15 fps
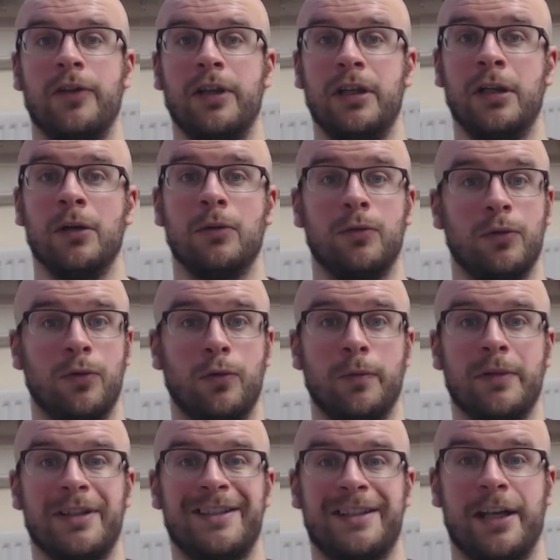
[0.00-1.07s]
the
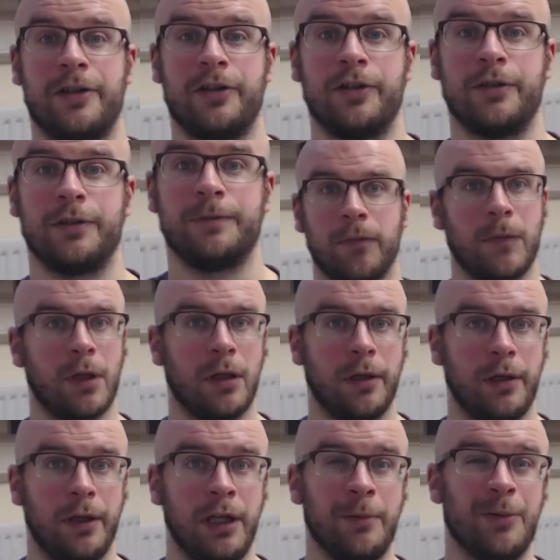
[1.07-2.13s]
Rome Statute.
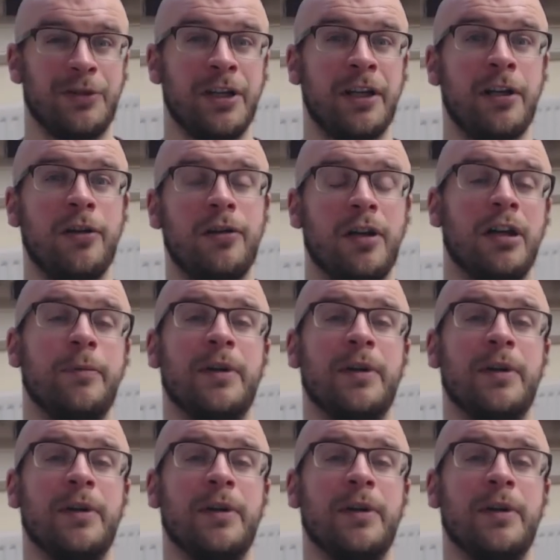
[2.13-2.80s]
In particular,